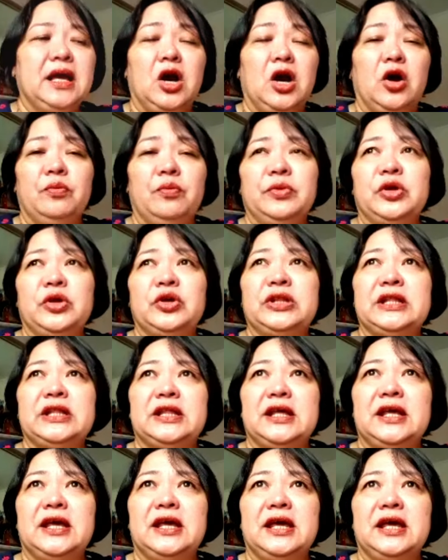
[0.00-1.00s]

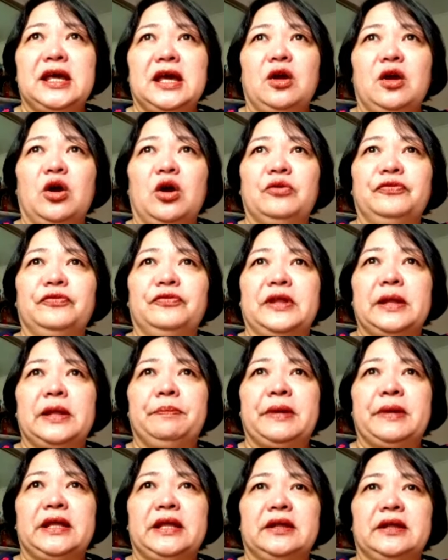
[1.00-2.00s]
community here of
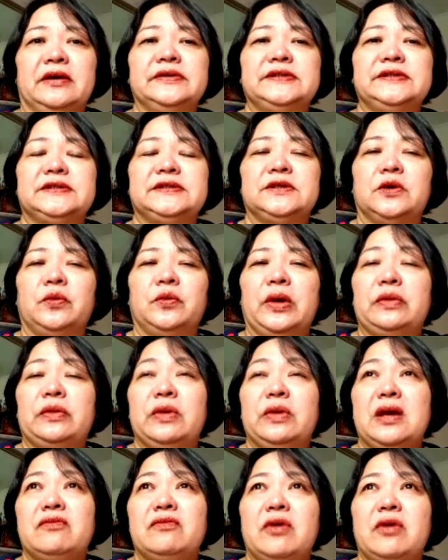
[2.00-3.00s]
Filipinos. So when
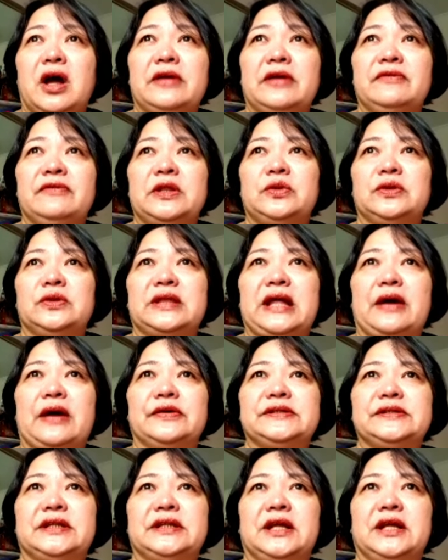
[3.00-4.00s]
we arrived in
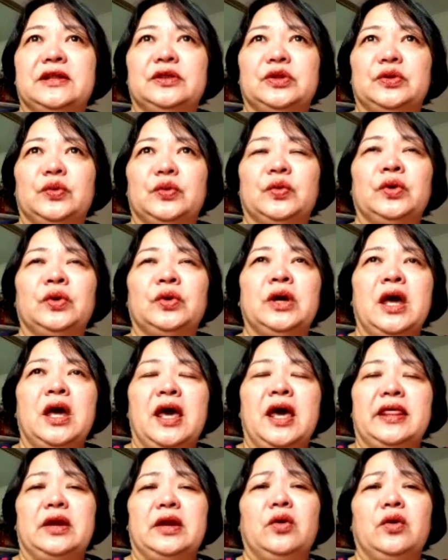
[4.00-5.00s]
2002,
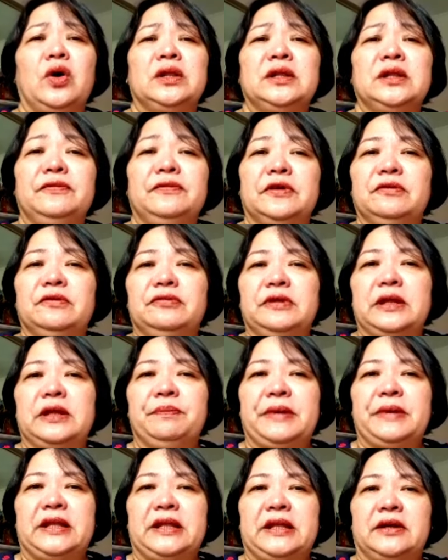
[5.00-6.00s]
there are only a few
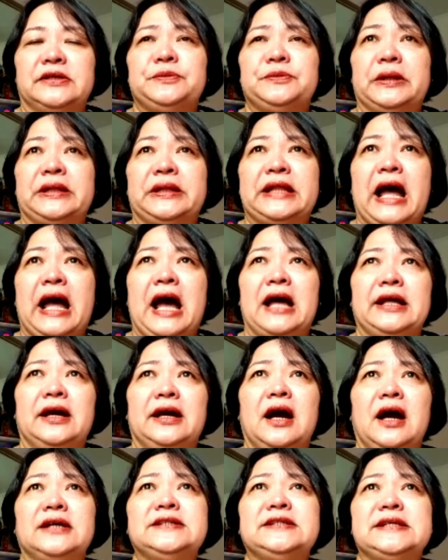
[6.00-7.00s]
Filipinos, but
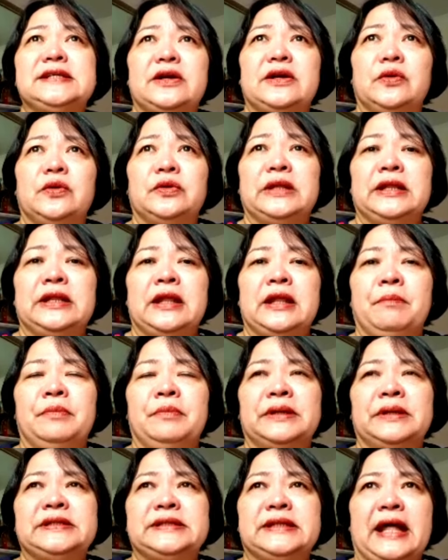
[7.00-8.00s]
it has grown in
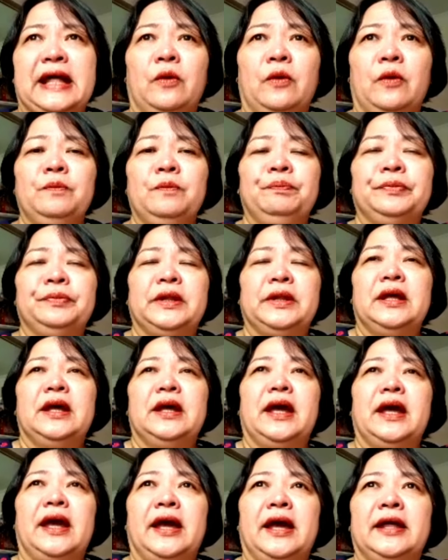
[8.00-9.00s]
numbers now.
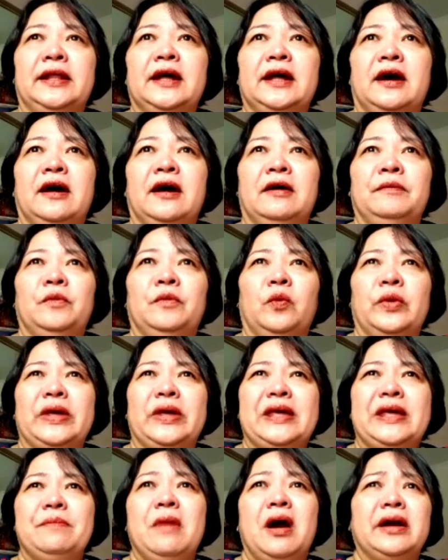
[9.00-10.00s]
And
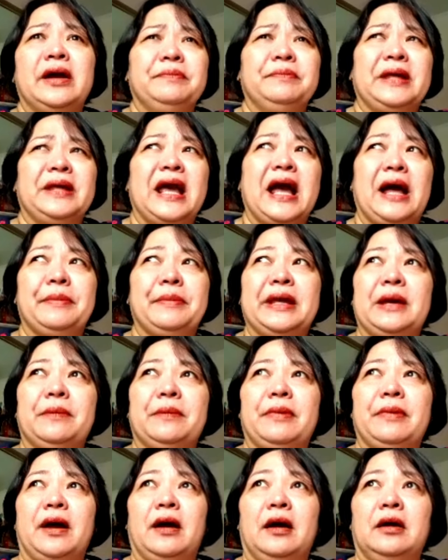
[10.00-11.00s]
we might be having
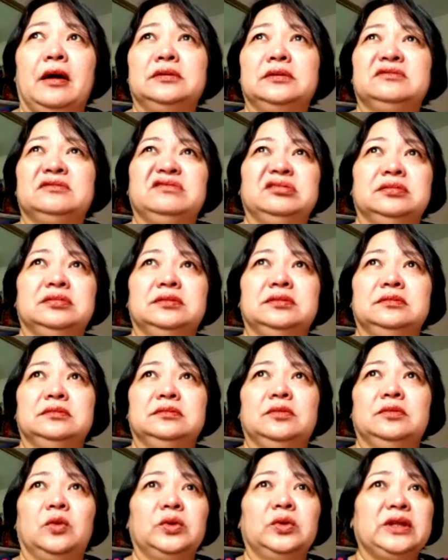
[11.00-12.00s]
about
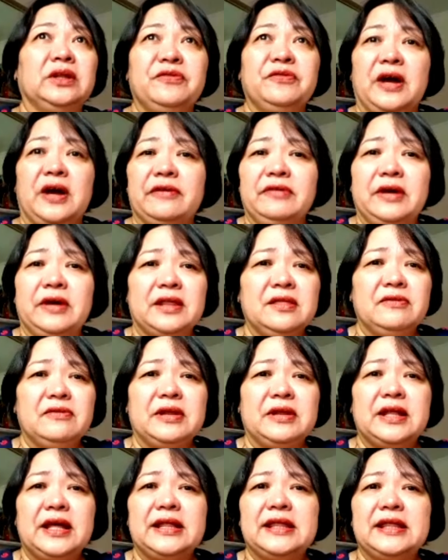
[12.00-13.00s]
more than
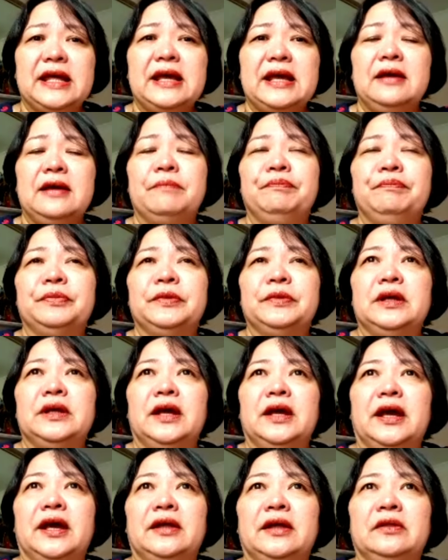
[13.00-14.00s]
500, I think.
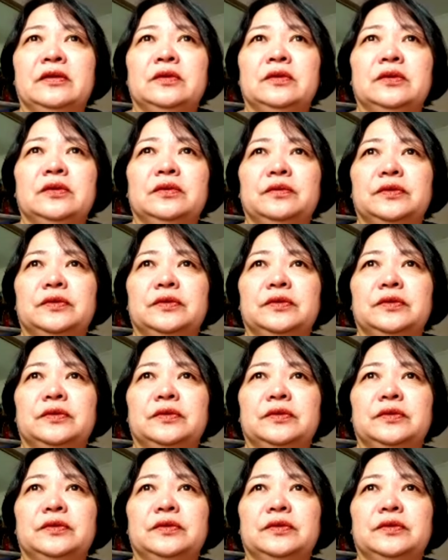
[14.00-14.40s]
And